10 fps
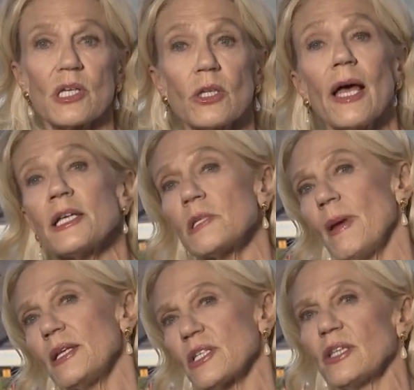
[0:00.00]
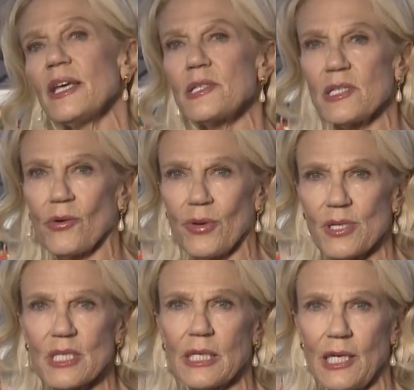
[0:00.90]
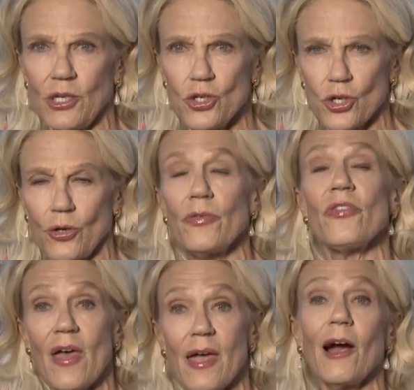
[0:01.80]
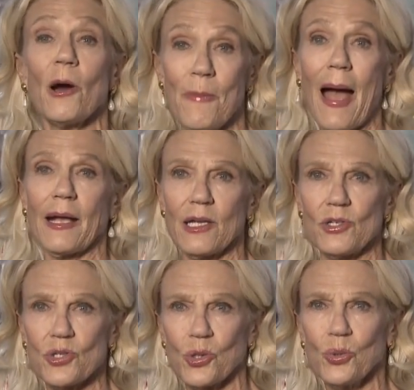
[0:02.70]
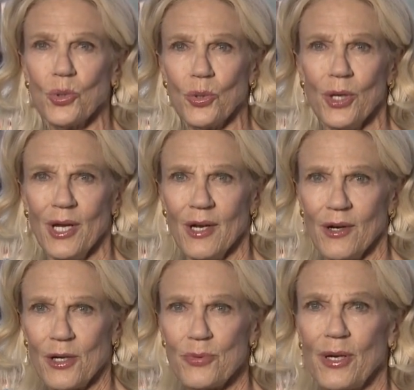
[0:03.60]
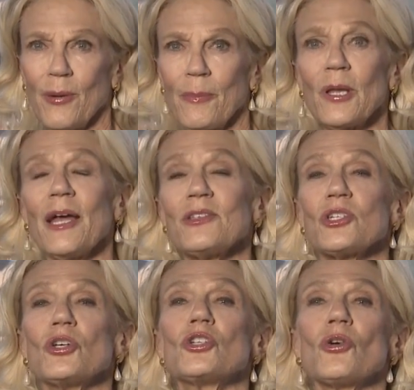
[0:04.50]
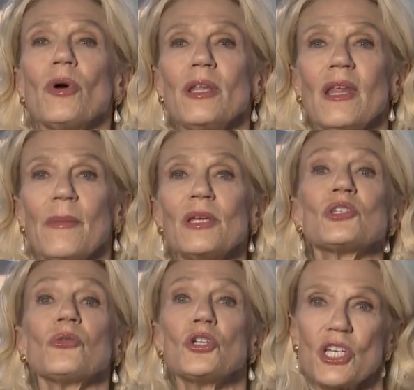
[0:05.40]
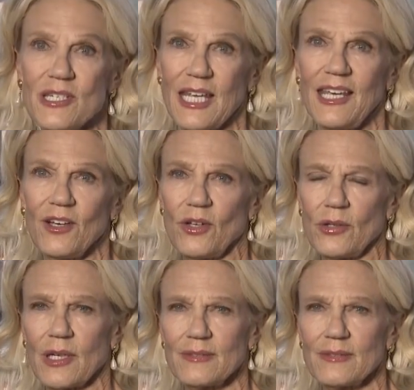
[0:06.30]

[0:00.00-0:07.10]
classmates less seriously injured. They are back in school. Audrina plans to join them as soon as she's healed.